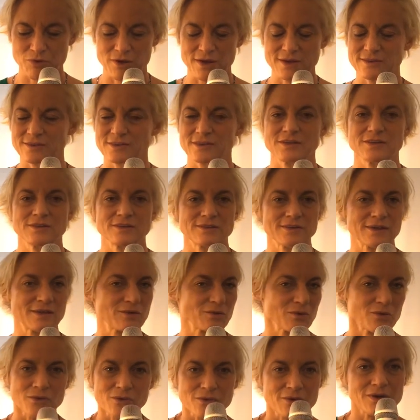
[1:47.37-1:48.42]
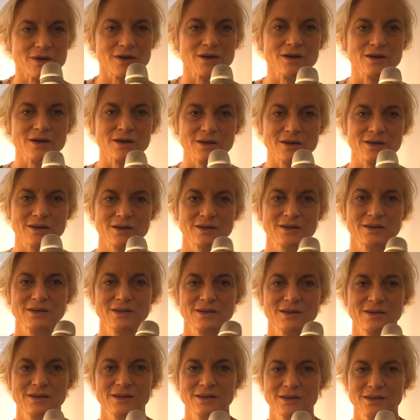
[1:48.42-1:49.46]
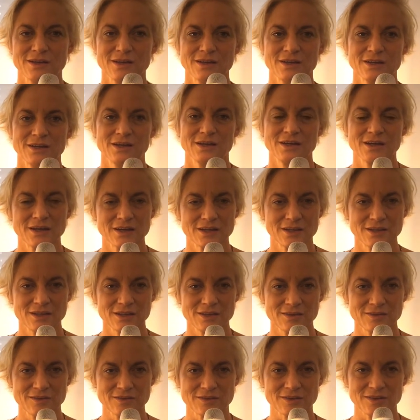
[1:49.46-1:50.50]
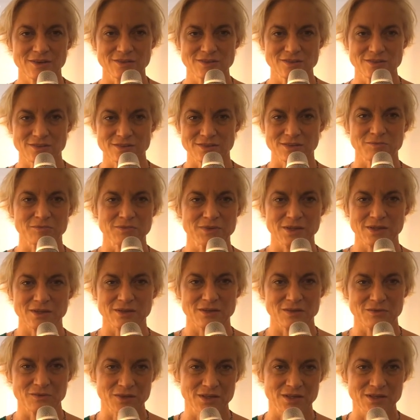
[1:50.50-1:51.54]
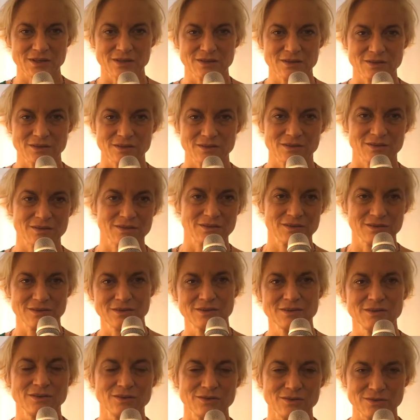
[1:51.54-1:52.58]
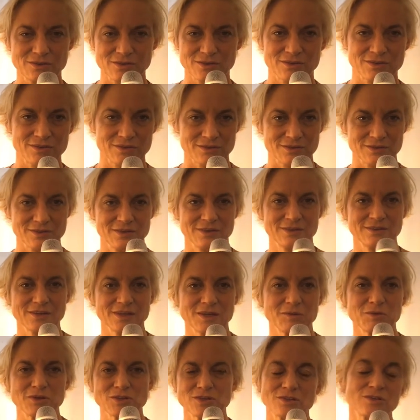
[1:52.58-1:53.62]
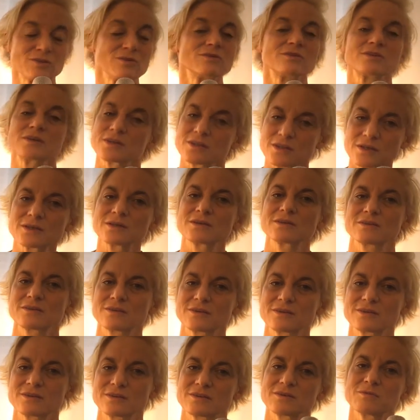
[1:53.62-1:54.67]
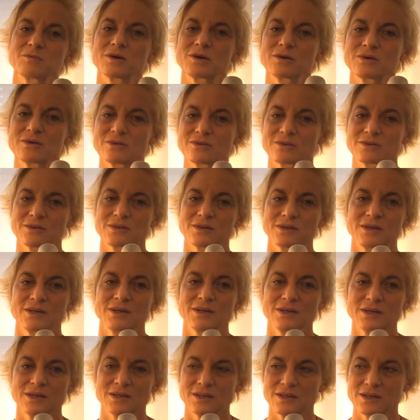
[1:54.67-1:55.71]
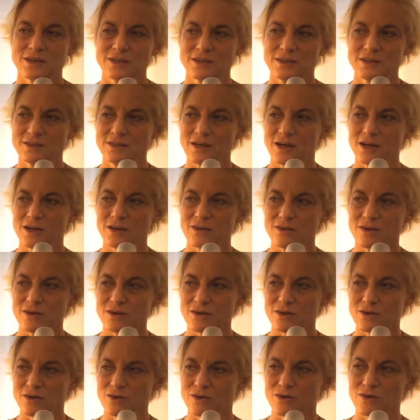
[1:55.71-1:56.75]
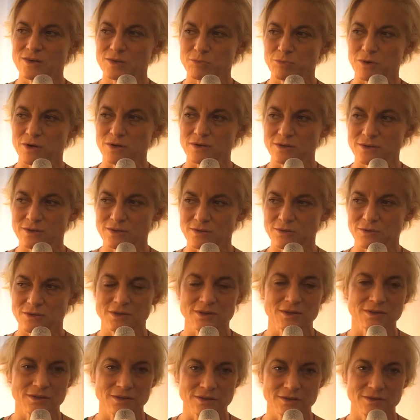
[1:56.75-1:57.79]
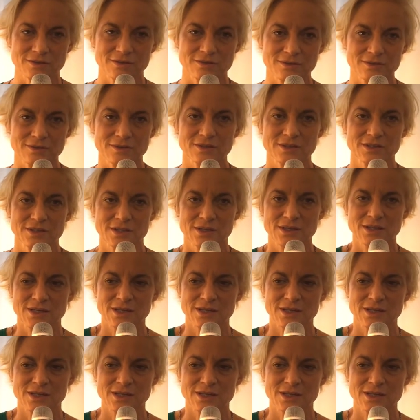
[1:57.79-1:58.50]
presence and aura, and it's not just something that we can use. It's not about just using things, it's about the dialogue or correspondence with things.